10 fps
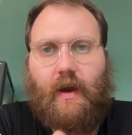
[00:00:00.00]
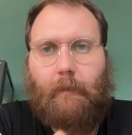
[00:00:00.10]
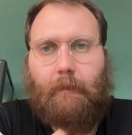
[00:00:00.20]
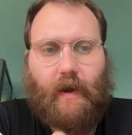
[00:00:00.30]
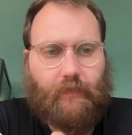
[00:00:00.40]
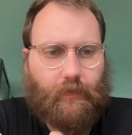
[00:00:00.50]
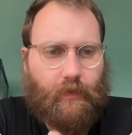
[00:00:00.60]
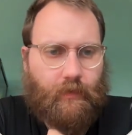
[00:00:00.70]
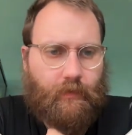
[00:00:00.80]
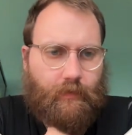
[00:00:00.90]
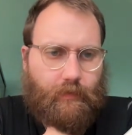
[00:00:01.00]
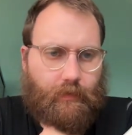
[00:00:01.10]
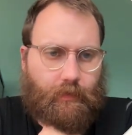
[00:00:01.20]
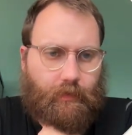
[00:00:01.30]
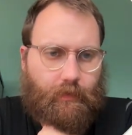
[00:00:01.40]
Python
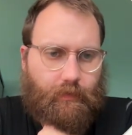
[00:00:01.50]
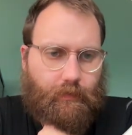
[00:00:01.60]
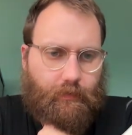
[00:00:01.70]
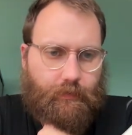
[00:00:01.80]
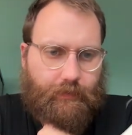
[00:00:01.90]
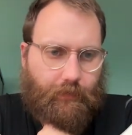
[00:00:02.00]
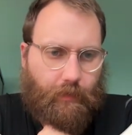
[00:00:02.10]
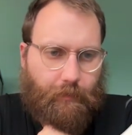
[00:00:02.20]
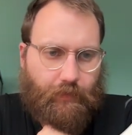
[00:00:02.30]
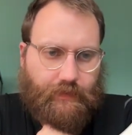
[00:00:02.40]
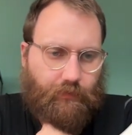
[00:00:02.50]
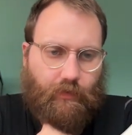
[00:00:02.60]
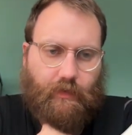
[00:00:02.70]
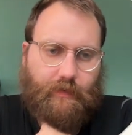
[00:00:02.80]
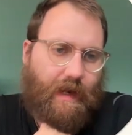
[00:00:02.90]
developers
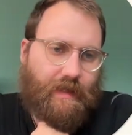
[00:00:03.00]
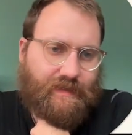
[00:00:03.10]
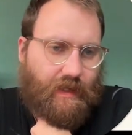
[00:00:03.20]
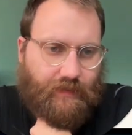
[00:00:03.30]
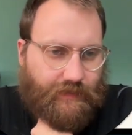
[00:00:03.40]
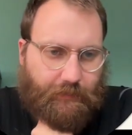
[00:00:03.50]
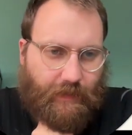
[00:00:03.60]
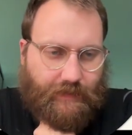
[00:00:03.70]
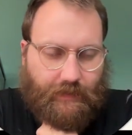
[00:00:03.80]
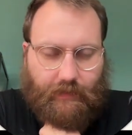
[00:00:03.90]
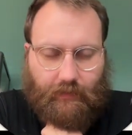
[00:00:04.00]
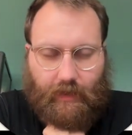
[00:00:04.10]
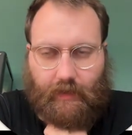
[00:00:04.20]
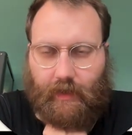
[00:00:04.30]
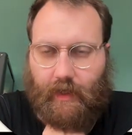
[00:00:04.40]
or data scientists, basically,
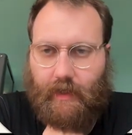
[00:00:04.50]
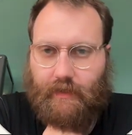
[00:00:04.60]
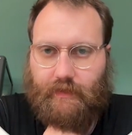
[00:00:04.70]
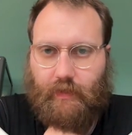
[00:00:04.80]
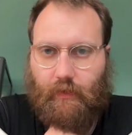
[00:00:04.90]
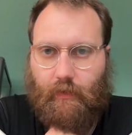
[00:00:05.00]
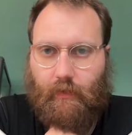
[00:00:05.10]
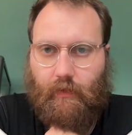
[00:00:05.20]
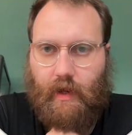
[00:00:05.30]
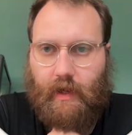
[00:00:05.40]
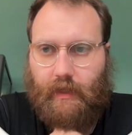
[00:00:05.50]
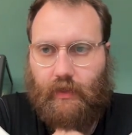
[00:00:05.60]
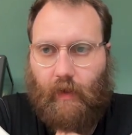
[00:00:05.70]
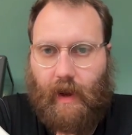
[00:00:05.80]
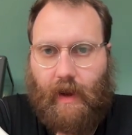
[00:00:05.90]
right, to
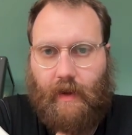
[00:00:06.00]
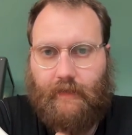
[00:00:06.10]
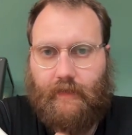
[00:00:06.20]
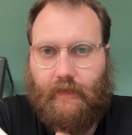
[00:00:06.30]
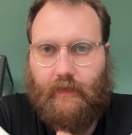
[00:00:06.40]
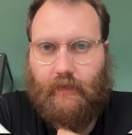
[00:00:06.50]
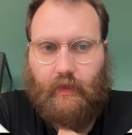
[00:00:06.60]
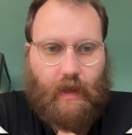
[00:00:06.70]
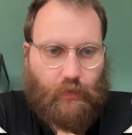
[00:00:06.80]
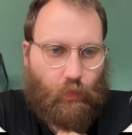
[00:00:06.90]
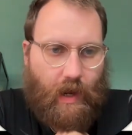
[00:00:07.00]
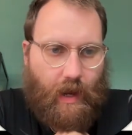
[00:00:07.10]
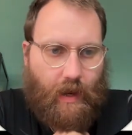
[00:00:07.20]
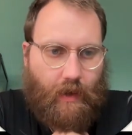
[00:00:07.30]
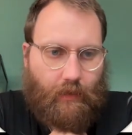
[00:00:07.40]
create a
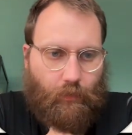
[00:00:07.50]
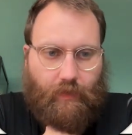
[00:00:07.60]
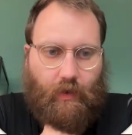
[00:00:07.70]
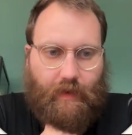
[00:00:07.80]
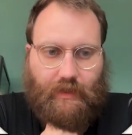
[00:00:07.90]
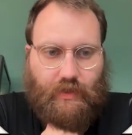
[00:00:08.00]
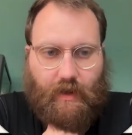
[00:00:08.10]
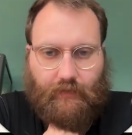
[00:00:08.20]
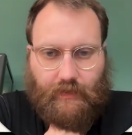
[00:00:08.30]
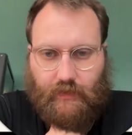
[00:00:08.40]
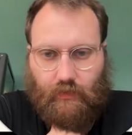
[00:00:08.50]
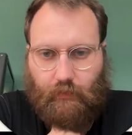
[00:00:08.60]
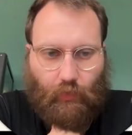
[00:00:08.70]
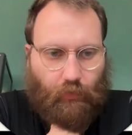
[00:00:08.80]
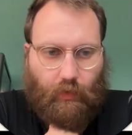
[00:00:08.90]
UI without actually having to
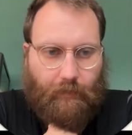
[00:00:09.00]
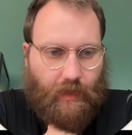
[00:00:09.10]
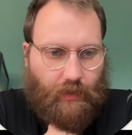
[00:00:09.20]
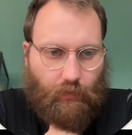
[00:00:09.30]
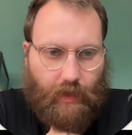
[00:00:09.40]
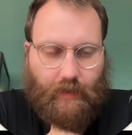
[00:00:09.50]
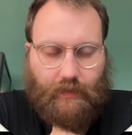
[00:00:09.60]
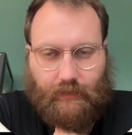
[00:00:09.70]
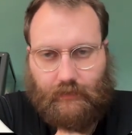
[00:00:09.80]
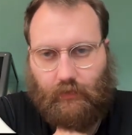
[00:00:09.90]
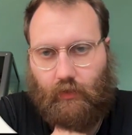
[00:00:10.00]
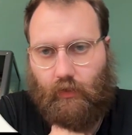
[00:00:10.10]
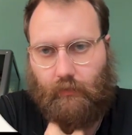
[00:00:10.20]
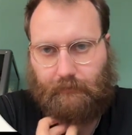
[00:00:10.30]
program any UI. So